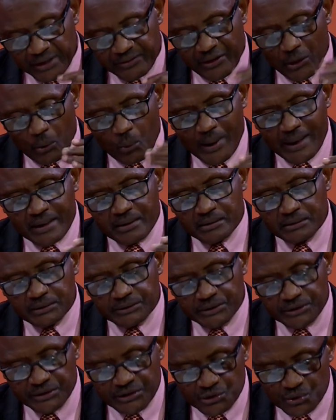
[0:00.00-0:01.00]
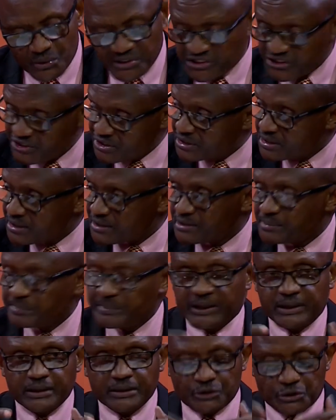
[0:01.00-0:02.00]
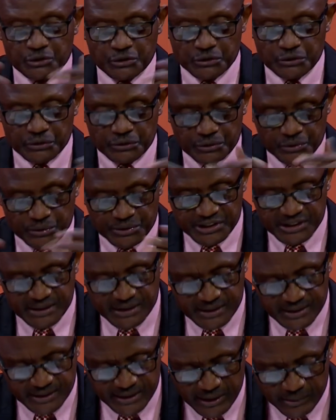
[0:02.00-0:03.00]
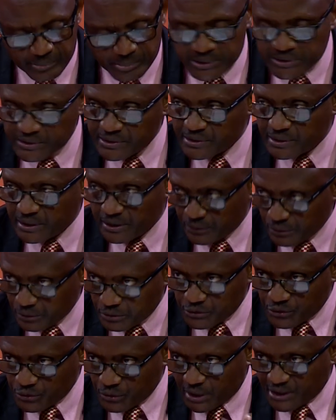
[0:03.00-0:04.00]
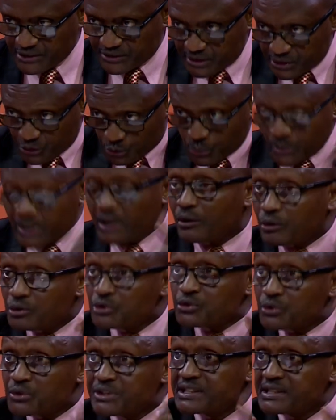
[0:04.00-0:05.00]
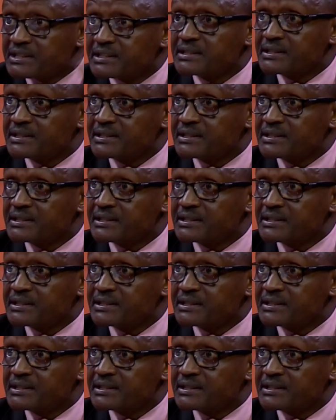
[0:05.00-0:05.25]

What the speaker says: The world, this was Jesus speaking to his disciples, and also us, as we are also his